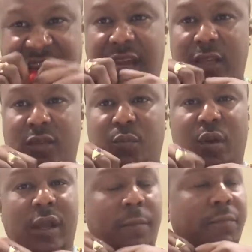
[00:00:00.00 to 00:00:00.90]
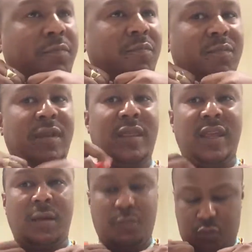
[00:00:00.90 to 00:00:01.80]
and smaller, and
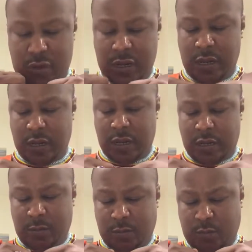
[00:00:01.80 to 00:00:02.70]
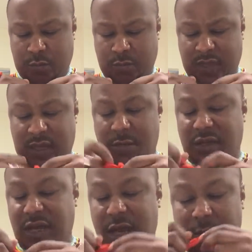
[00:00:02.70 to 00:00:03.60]
then I'm pulling.
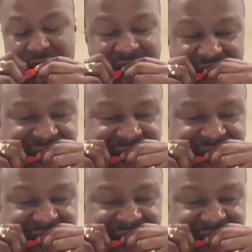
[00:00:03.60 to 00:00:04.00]
Sometimes